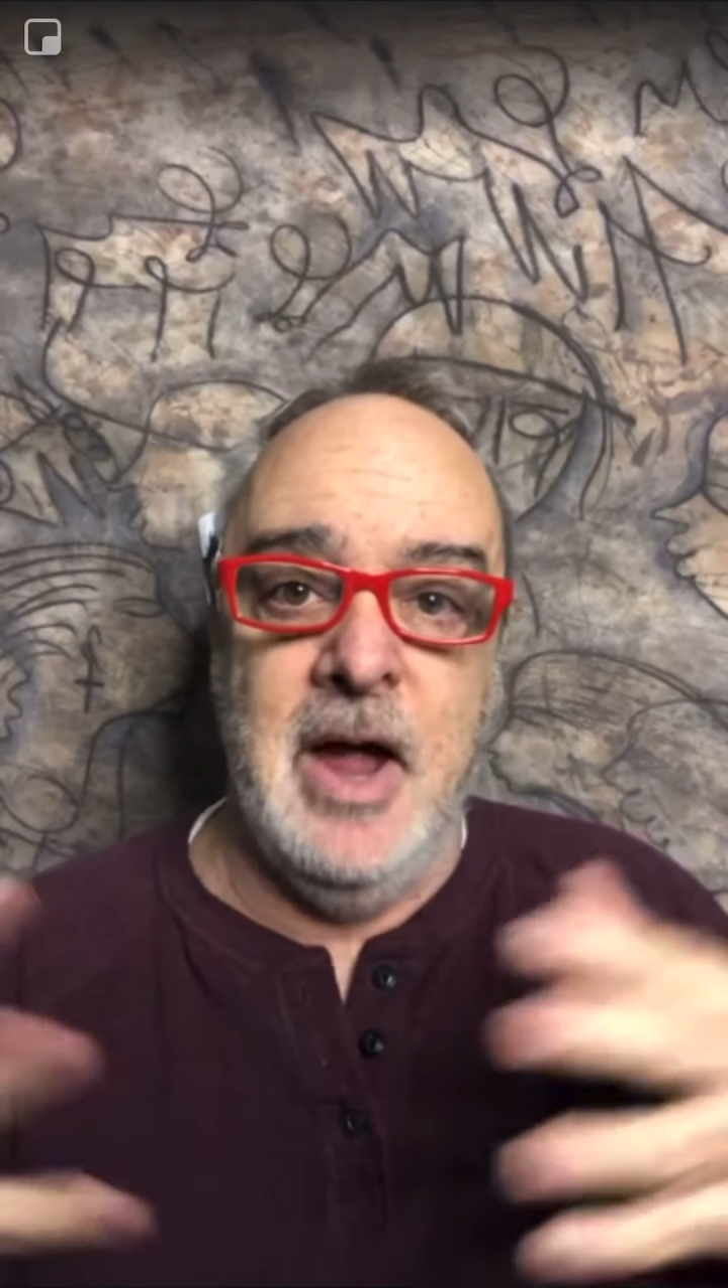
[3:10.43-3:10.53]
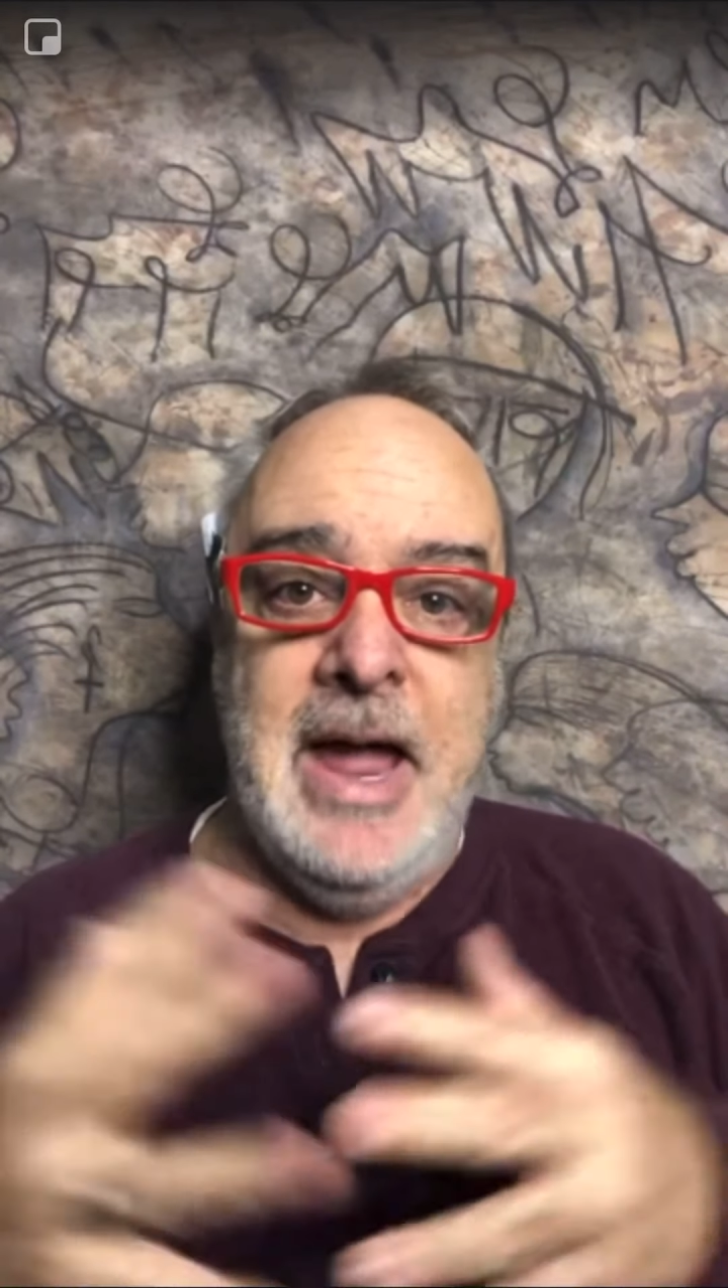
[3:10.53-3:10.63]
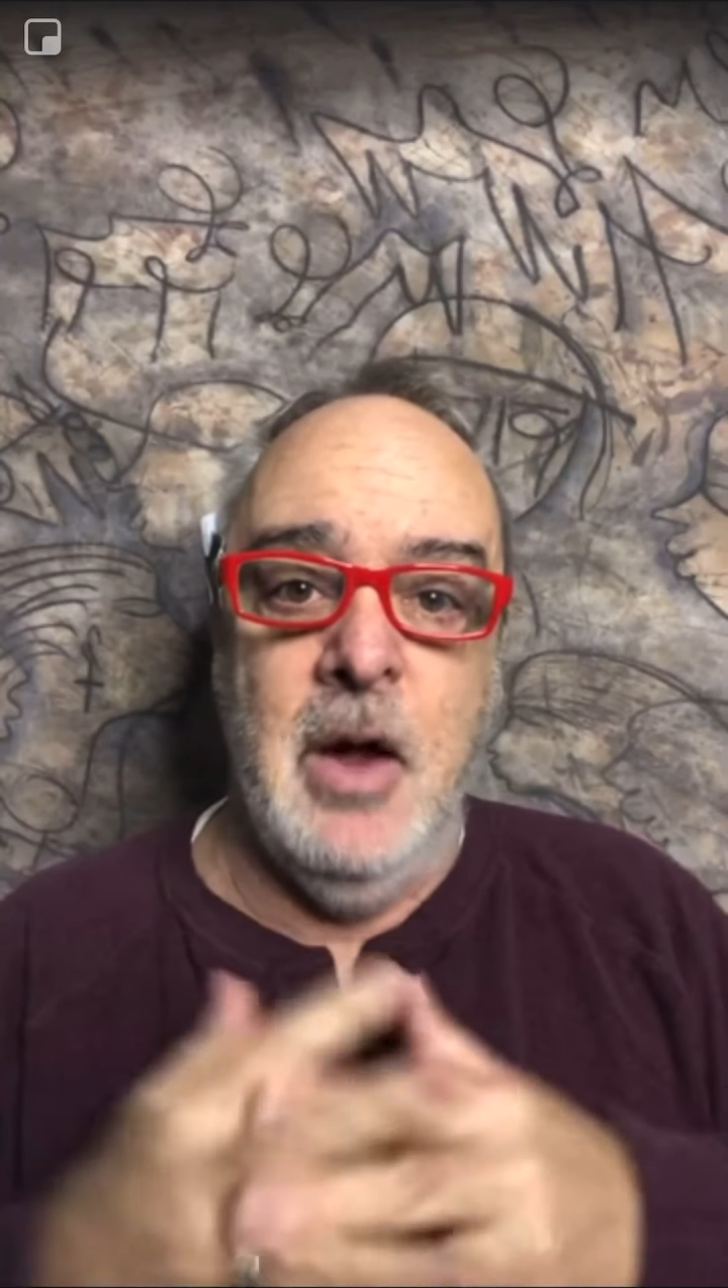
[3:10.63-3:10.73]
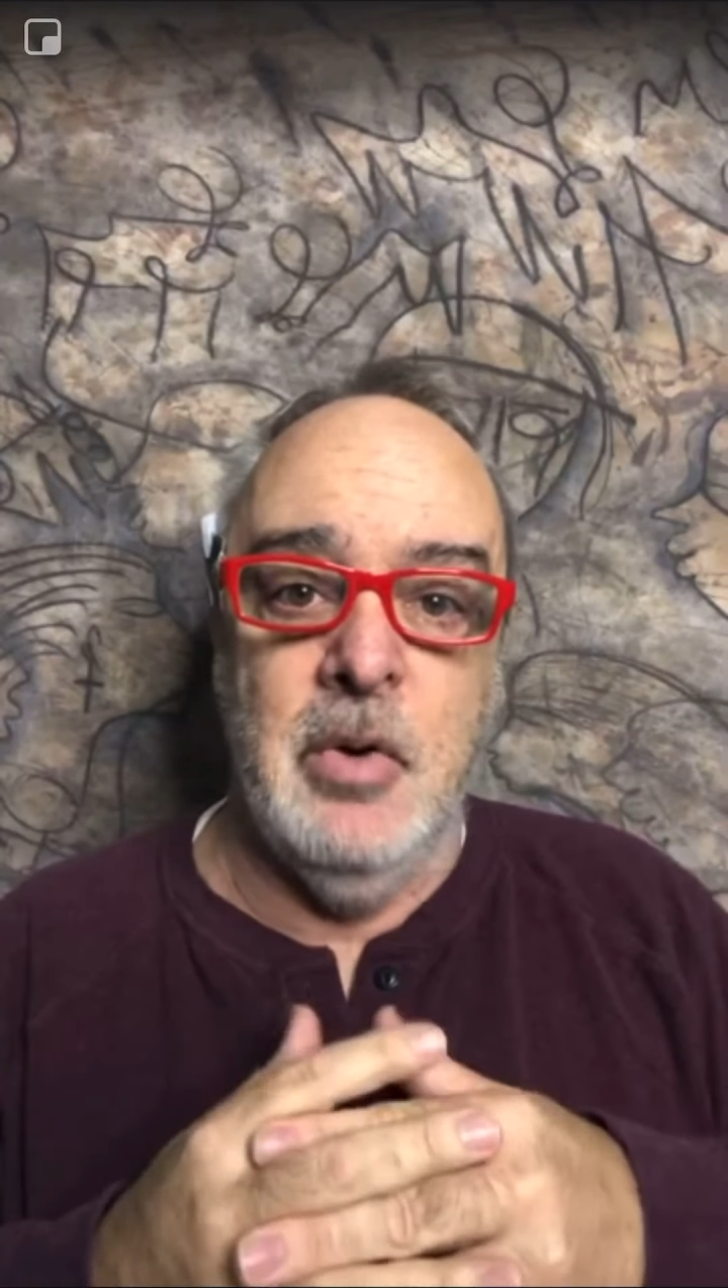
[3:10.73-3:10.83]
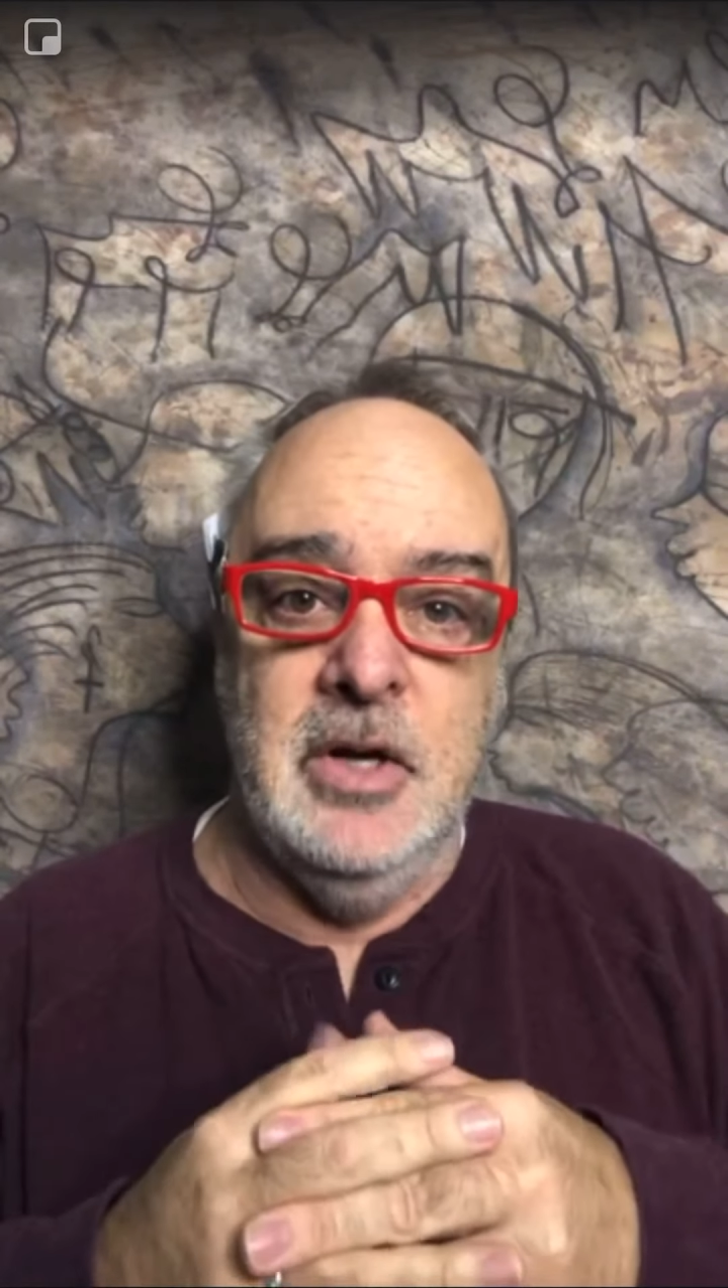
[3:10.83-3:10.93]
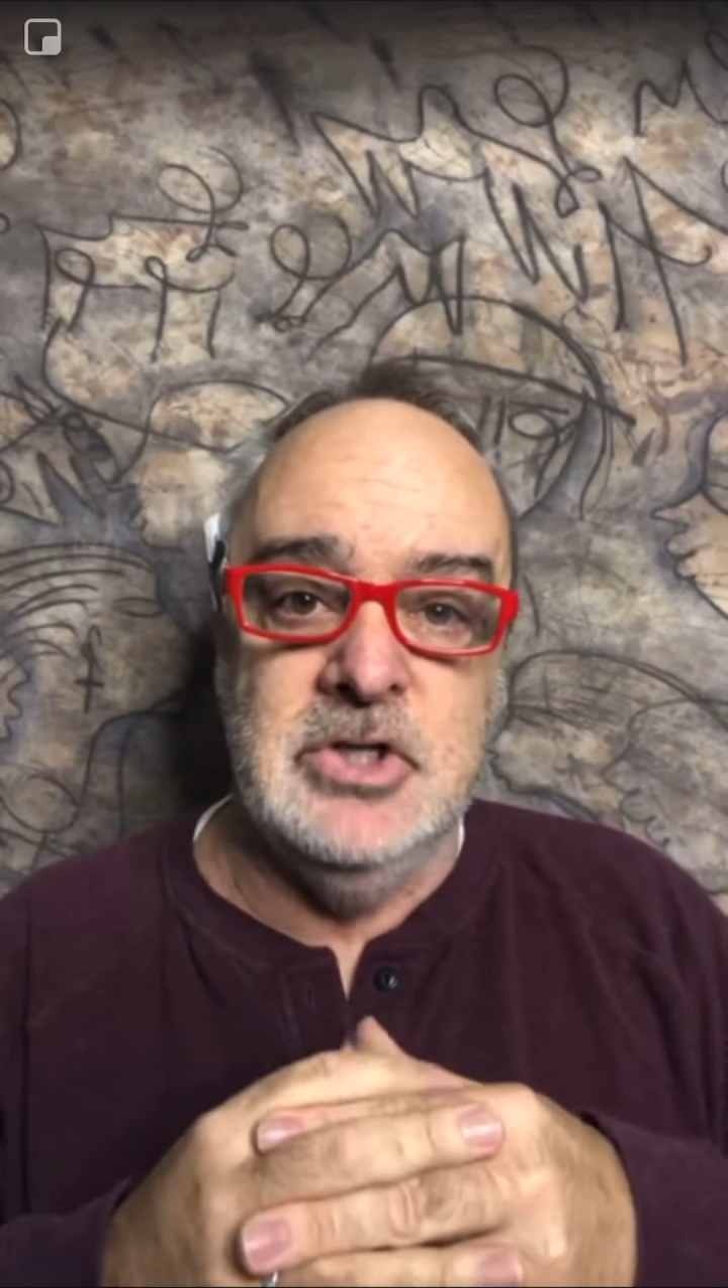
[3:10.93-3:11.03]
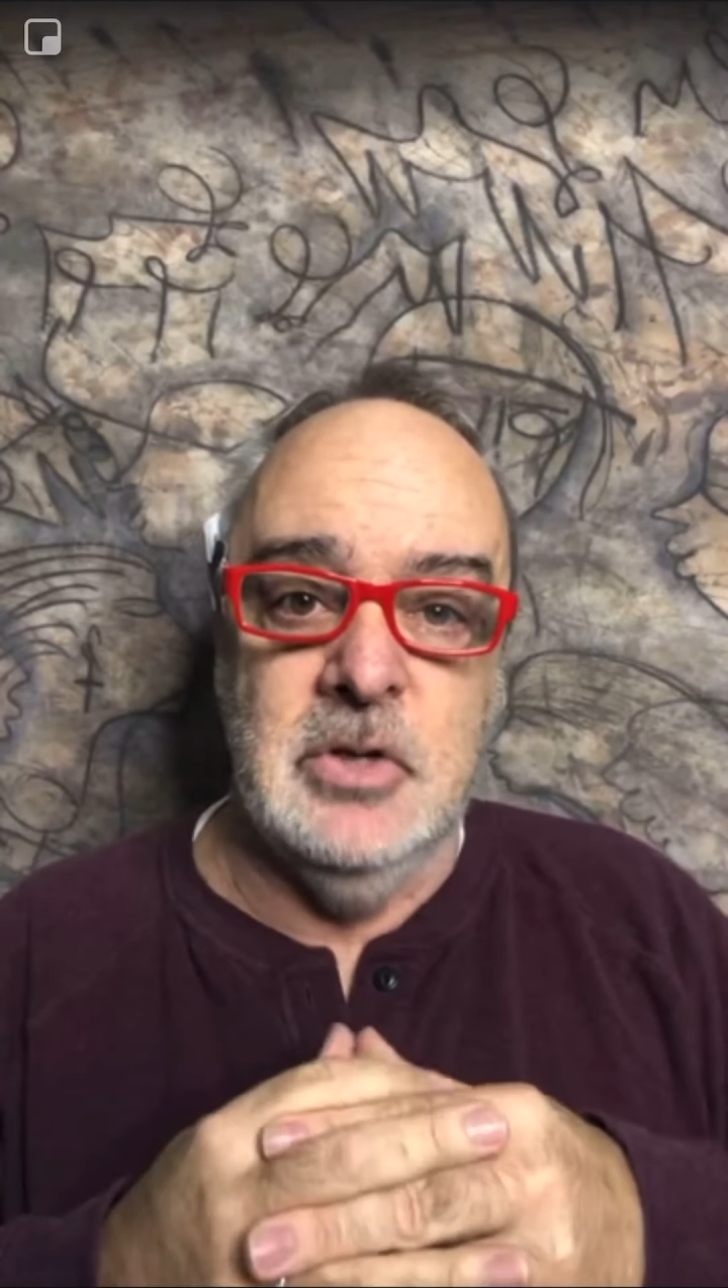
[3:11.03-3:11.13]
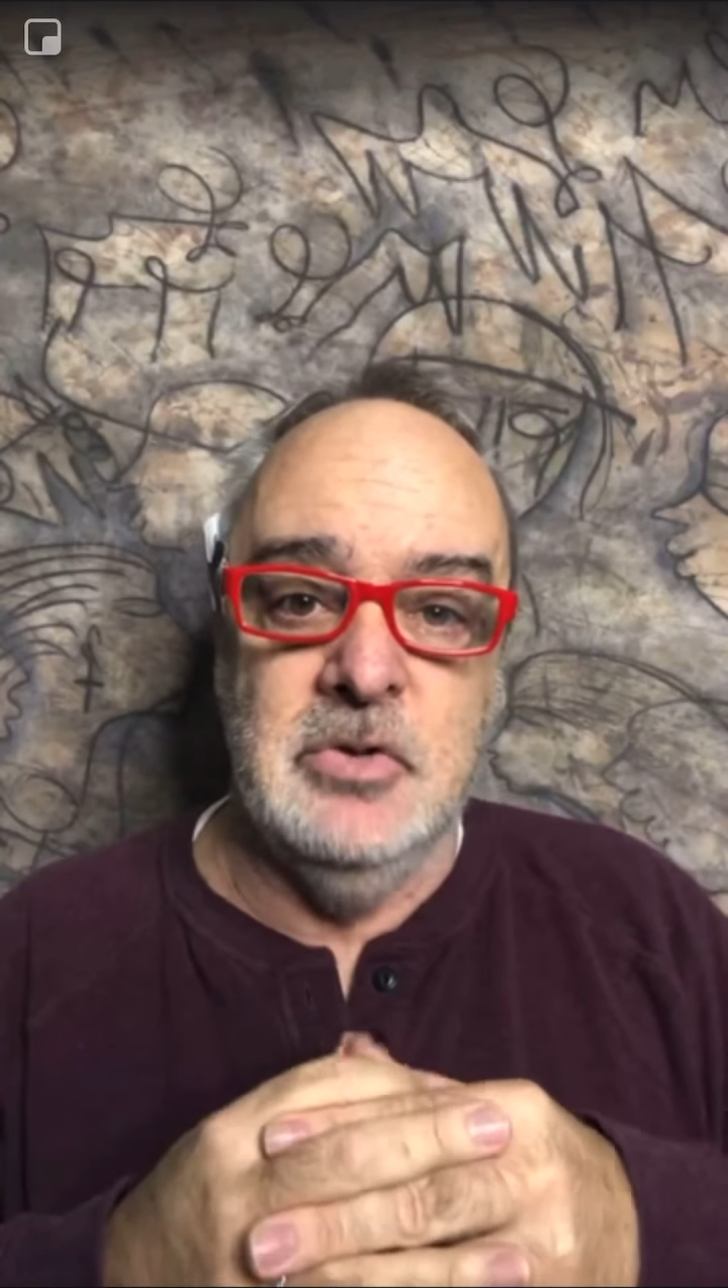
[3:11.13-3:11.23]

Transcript: hour is so